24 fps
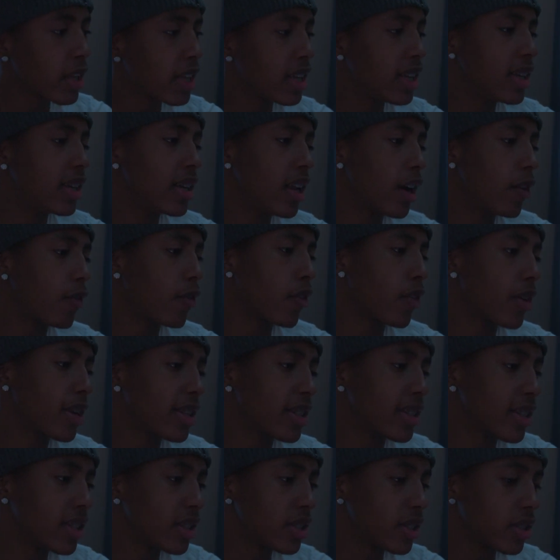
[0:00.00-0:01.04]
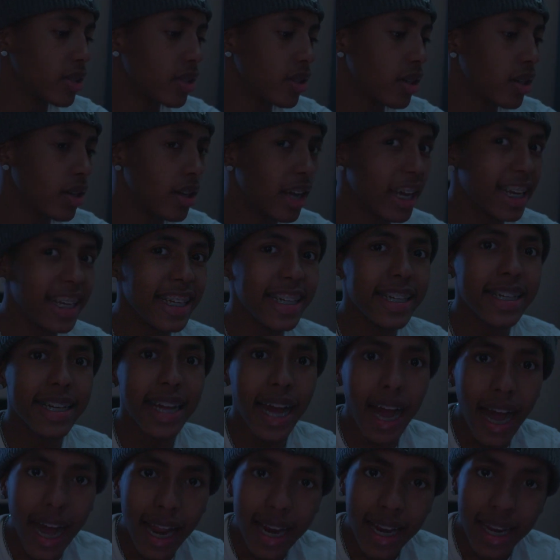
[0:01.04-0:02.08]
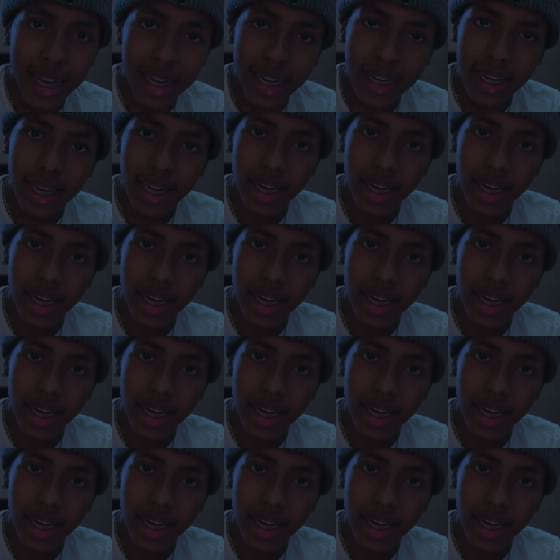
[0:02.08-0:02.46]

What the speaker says: he did that for attention and he got it.